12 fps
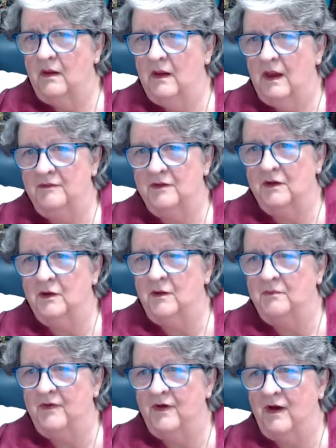I have to go
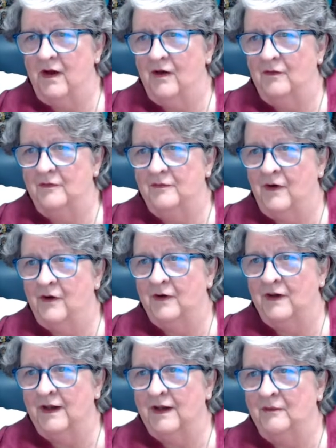up far
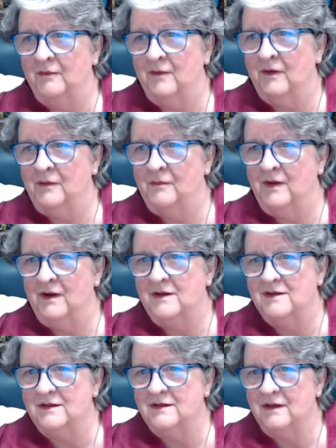to get where I was.